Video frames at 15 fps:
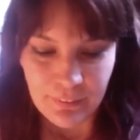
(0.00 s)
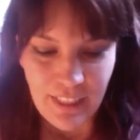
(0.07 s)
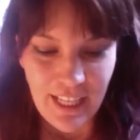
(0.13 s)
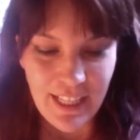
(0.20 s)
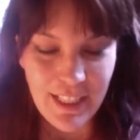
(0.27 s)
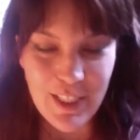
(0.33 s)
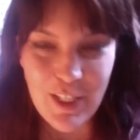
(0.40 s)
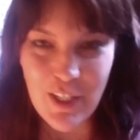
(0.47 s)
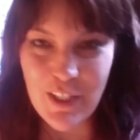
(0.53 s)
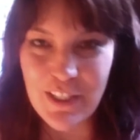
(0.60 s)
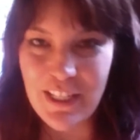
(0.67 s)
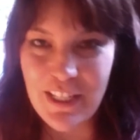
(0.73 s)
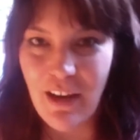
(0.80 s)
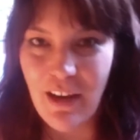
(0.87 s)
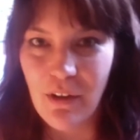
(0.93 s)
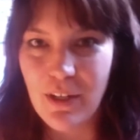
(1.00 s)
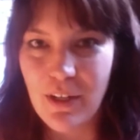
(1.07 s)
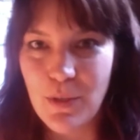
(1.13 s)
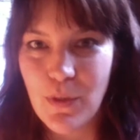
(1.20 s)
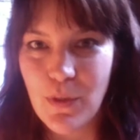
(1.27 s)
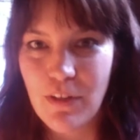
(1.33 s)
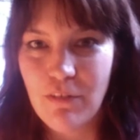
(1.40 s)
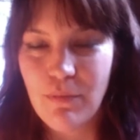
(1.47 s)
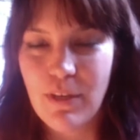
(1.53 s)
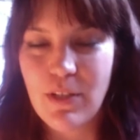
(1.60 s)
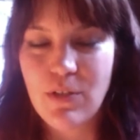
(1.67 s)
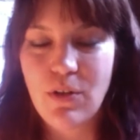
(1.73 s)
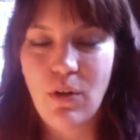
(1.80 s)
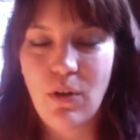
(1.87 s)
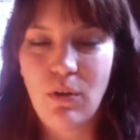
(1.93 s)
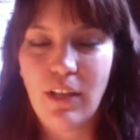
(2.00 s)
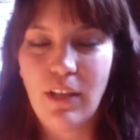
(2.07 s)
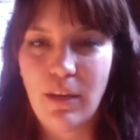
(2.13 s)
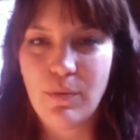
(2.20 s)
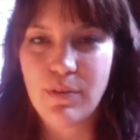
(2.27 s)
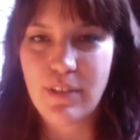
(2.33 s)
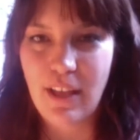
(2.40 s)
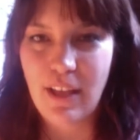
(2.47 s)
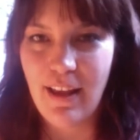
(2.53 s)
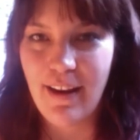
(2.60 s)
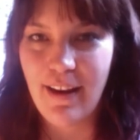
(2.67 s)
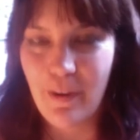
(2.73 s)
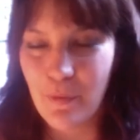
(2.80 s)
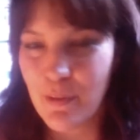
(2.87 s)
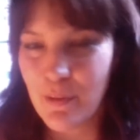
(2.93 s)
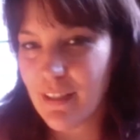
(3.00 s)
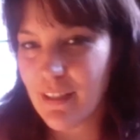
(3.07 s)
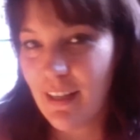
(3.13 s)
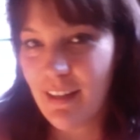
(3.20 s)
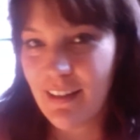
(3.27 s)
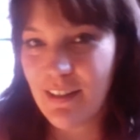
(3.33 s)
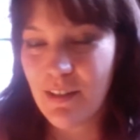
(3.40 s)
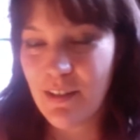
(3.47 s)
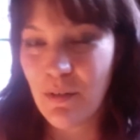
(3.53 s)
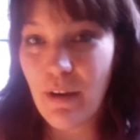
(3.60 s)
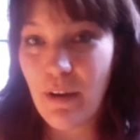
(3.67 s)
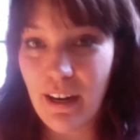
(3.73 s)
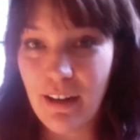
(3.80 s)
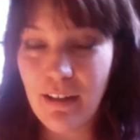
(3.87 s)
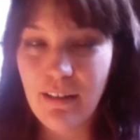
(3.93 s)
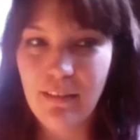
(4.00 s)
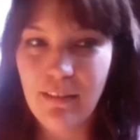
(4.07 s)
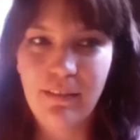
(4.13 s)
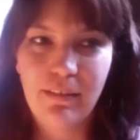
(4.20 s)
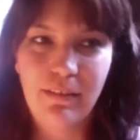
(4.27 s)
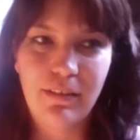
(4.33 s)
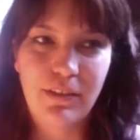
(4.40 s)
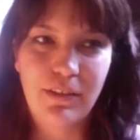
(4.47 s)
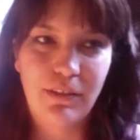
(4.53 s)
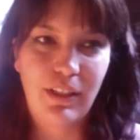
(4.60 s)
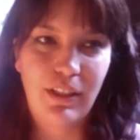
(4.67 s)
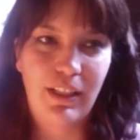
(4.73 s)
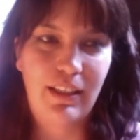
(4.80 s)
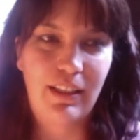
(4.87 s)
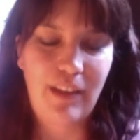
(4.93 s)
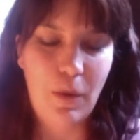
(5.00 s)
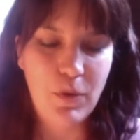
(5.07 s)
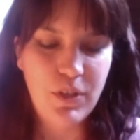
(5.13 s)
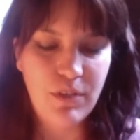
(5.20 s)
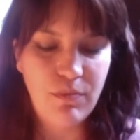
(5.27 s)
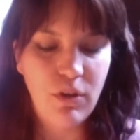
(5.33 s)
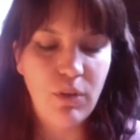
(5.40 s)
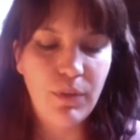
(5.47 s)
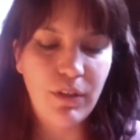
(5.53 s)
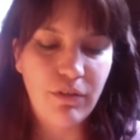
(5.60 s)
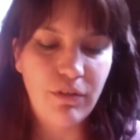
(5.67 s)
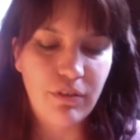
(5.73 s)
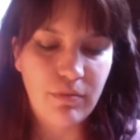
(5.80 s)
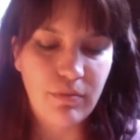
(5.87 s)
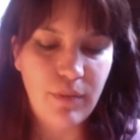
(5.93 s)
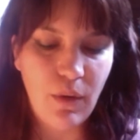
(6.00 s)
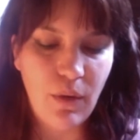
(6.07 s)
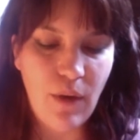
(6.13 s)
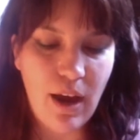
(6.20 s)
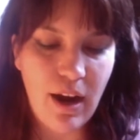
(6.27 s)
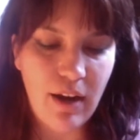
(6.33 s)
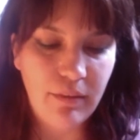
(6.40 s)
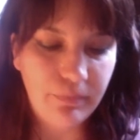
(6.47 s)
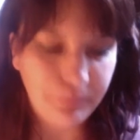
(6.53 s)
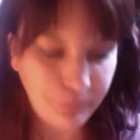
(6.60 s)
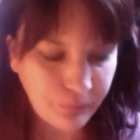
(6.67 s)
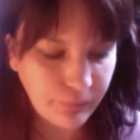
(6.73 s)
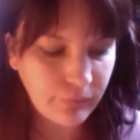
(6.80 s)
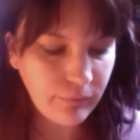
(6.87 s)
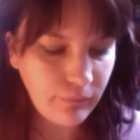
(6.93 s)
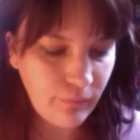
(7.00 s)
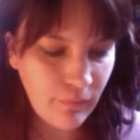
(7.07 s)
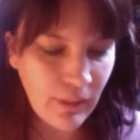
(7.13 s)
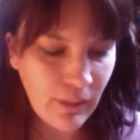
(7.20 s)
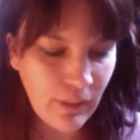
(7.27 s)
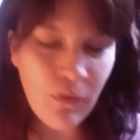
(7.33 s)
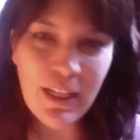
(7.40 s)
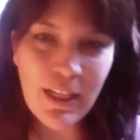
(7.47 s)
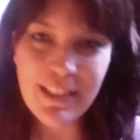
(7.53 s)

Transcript: and it turned out it's one of my soul names that I was guided to wear to really, that was a moment for me where I really